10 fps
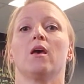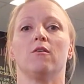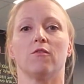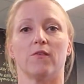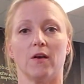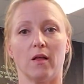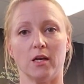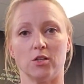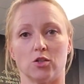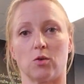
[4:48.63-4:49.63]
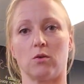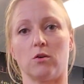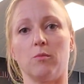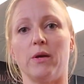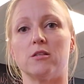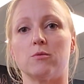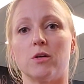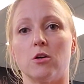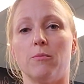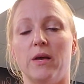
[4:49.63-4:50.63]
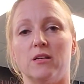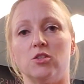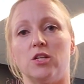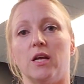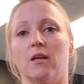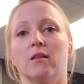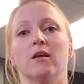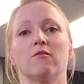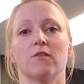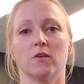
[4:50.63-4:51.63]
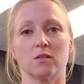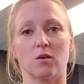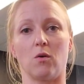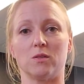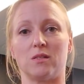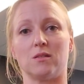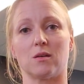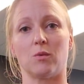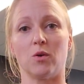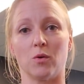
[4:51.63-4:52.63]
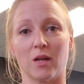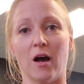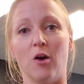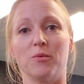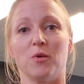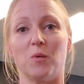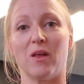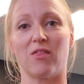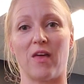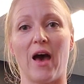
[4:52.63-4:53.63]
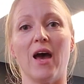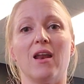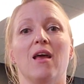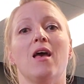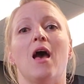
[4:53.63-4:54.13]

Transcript: If you feel any shoulder impingement or pinching, then first go see someone who can help you with that